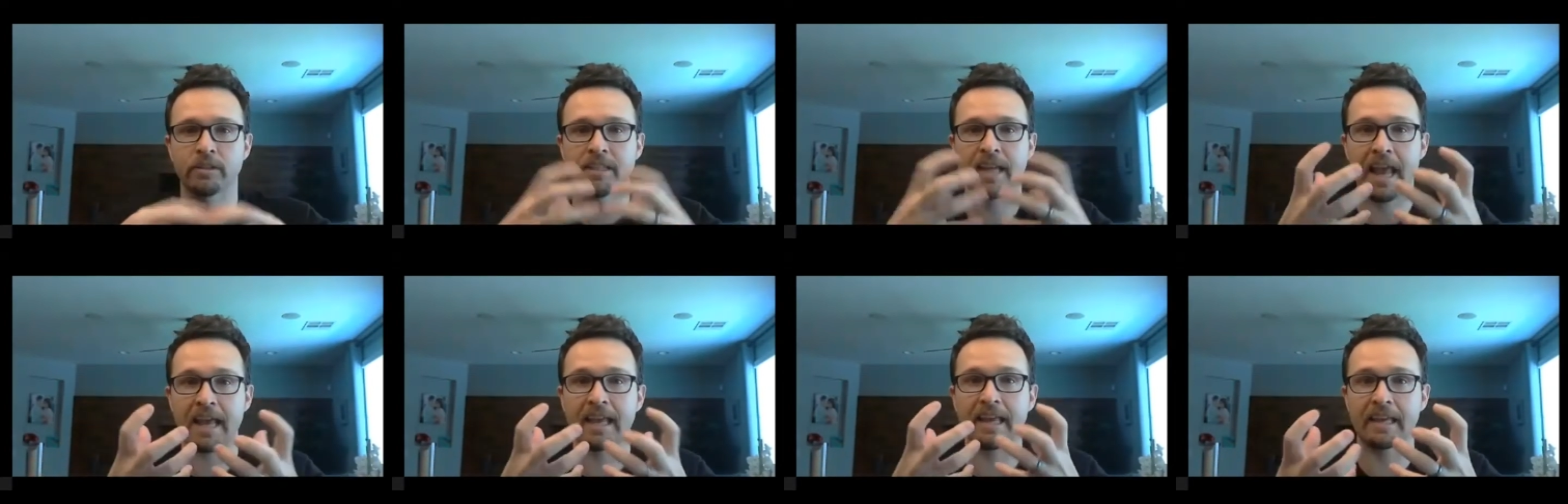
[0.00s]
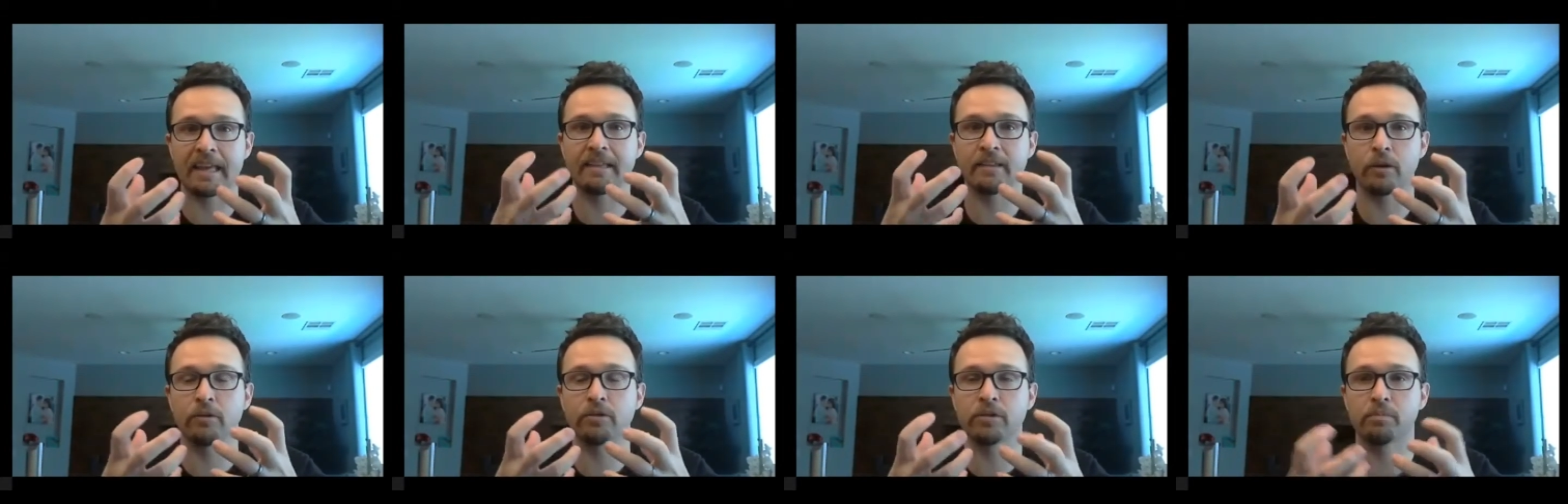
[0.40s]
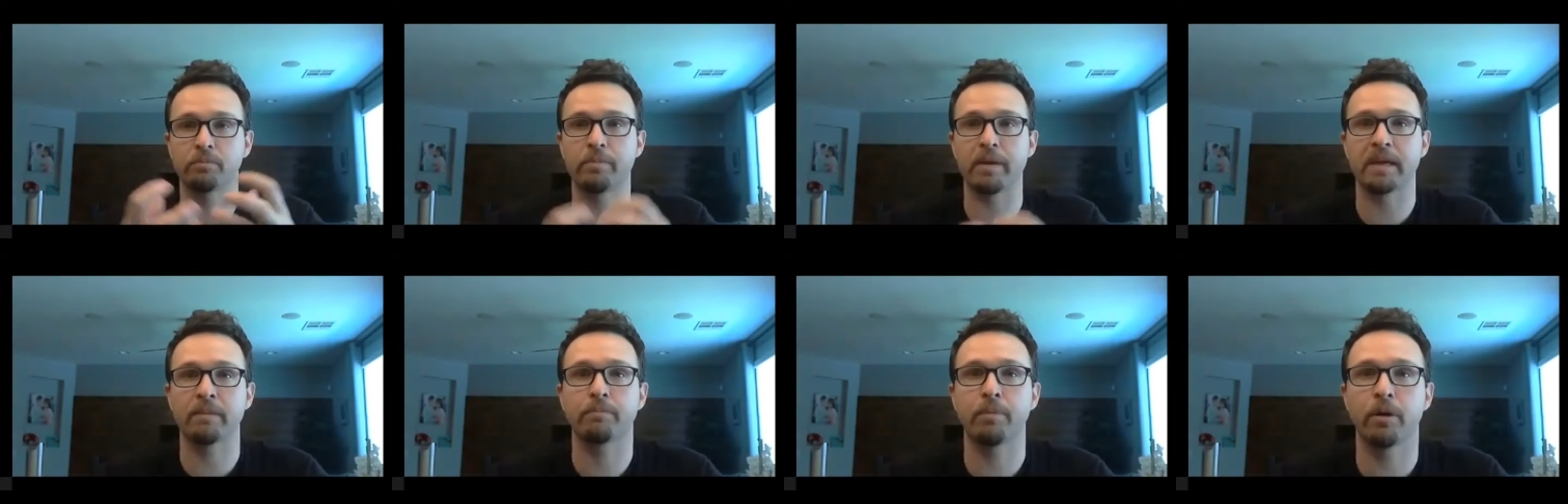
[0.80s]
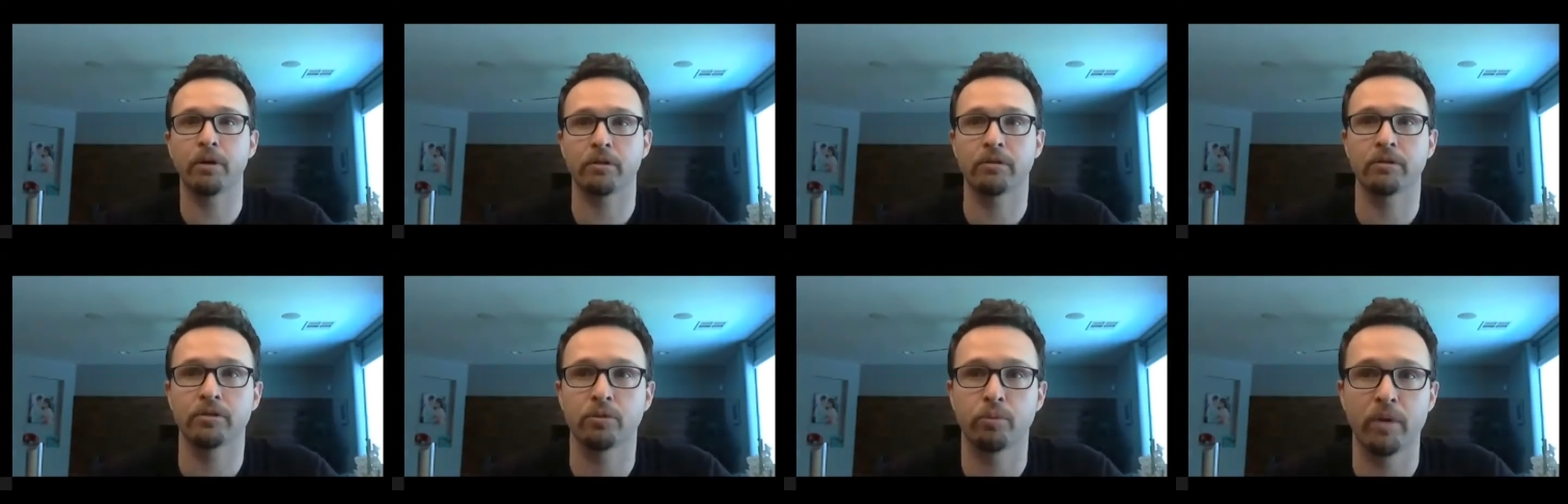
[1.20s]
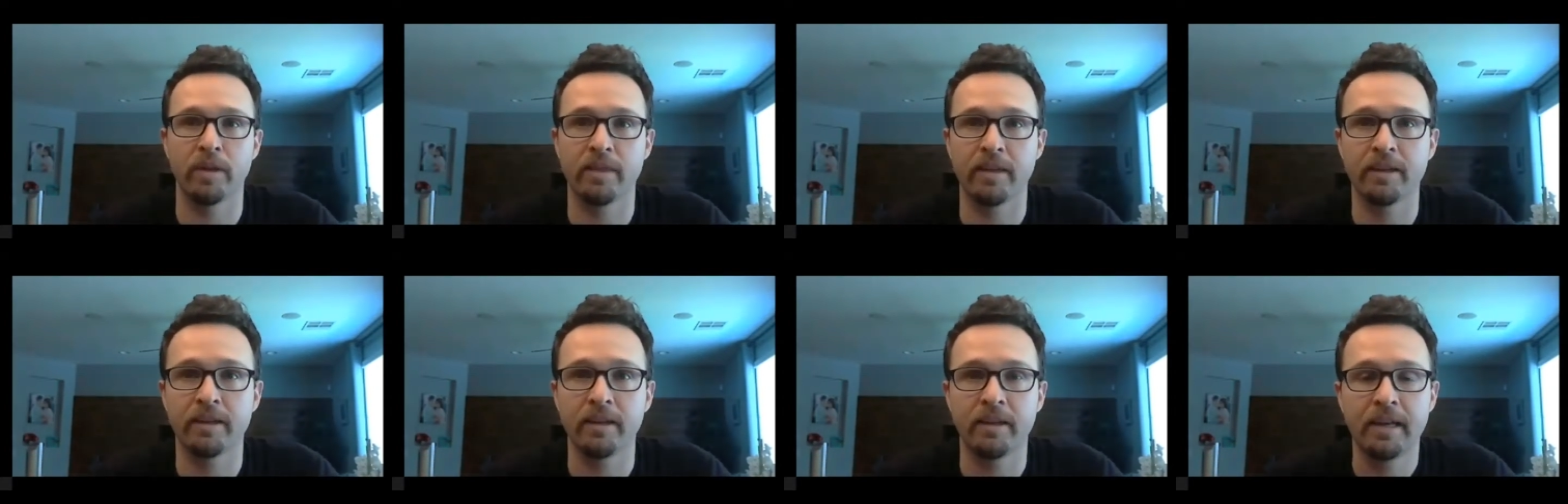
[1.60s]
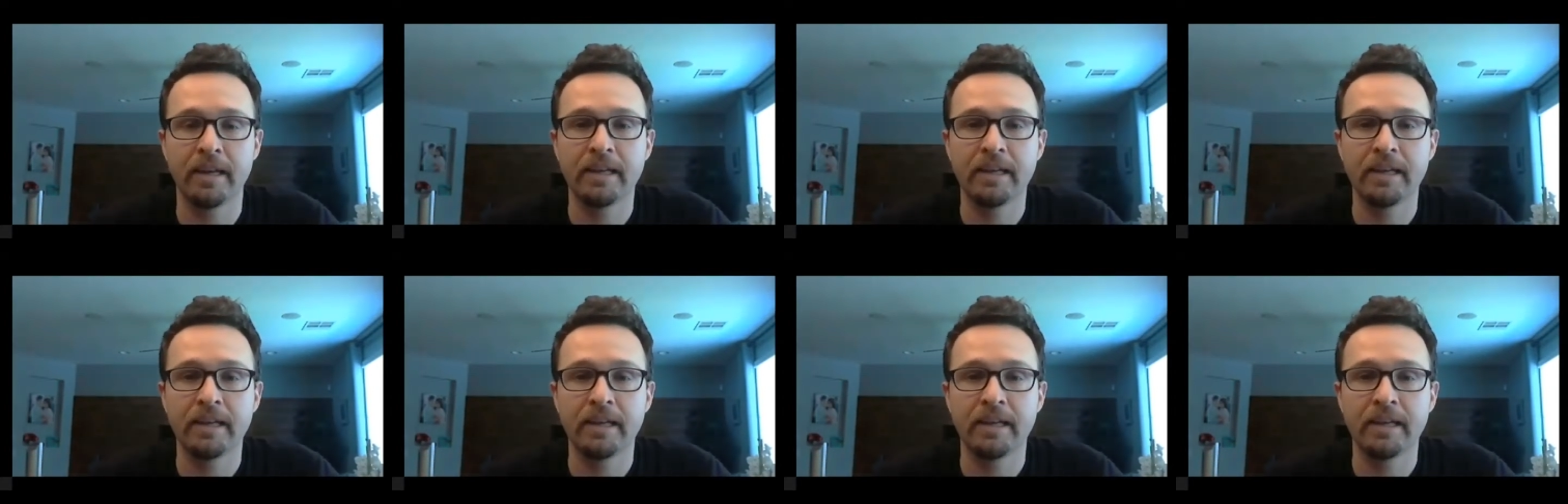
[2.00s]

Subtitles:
taking those big particles with it.